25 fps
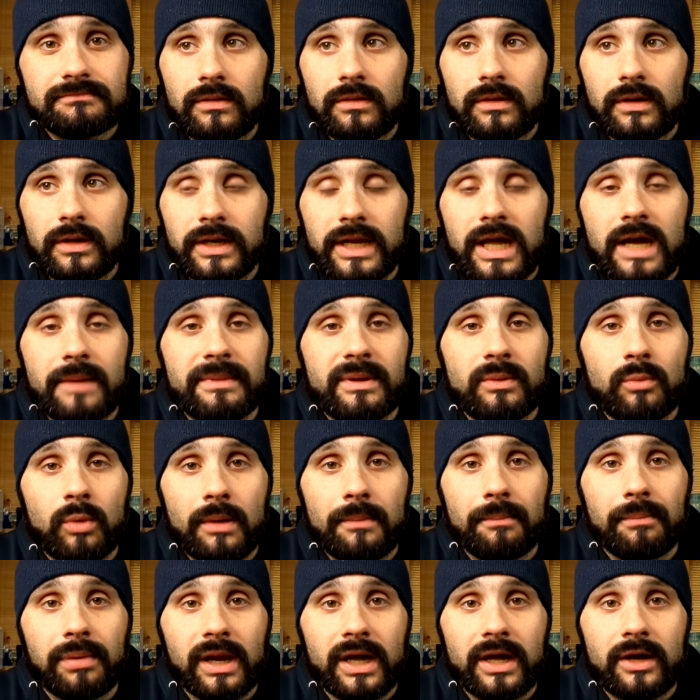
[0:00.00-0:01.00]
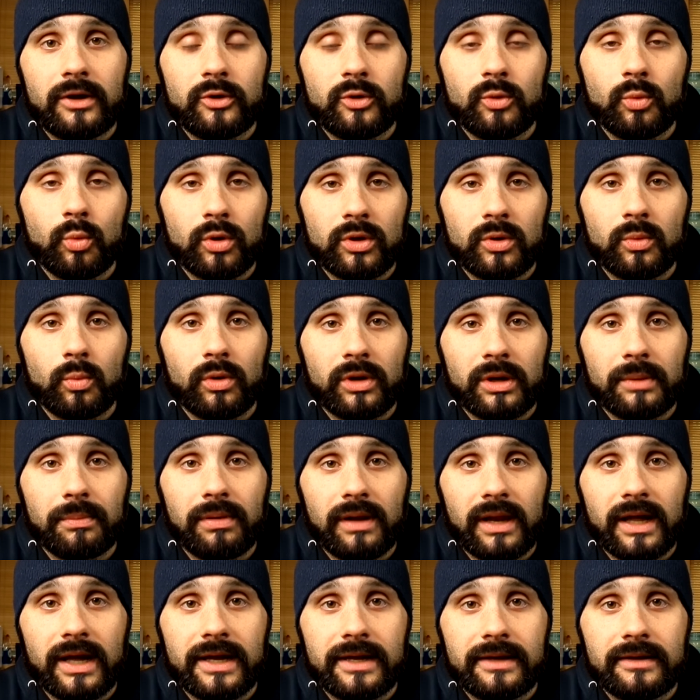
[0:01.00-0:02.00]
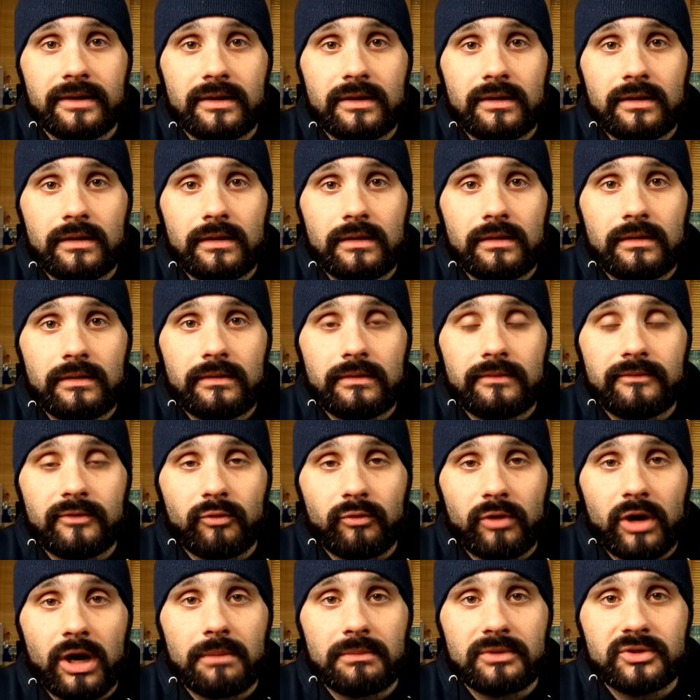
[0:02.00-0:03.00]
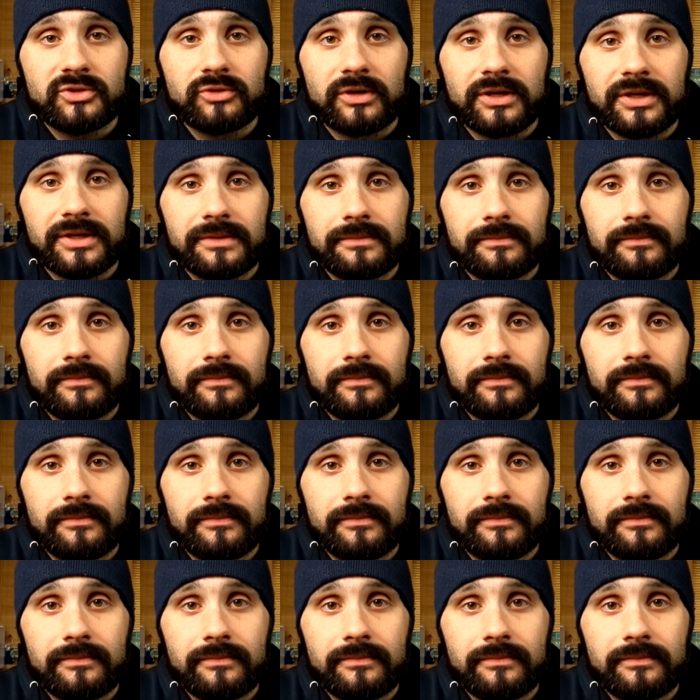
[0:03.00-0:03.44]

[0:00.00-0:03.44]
Name me one player who wouldn't want to play for Real Madrid.